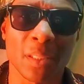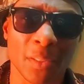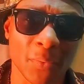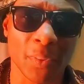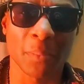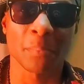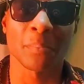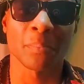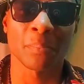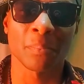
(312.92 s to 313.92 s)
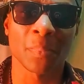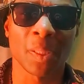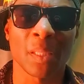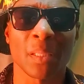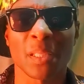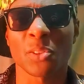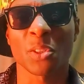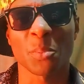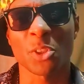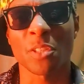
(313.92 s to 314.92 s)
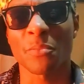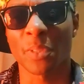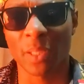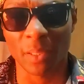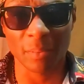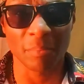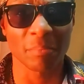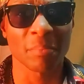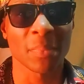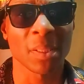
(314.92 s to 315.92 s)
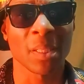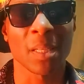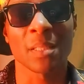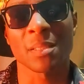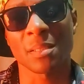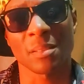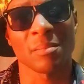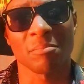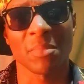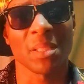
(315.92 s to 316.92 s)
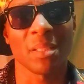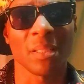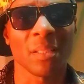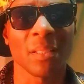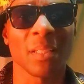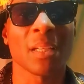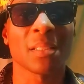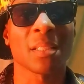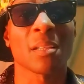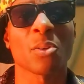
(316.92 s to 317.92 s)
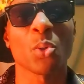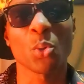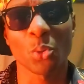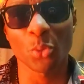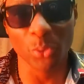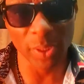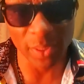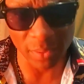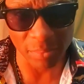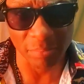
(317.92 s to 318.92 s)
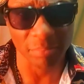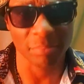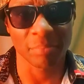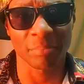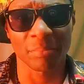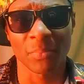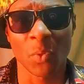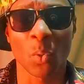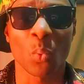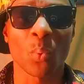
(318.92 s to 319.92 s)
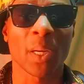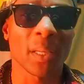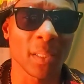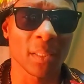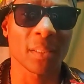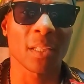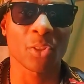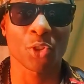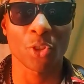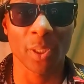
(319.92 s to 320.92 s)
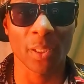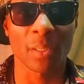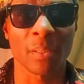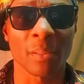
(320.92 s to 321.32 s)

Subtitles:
this film and not so much a villain, as he has a good reason why he's actually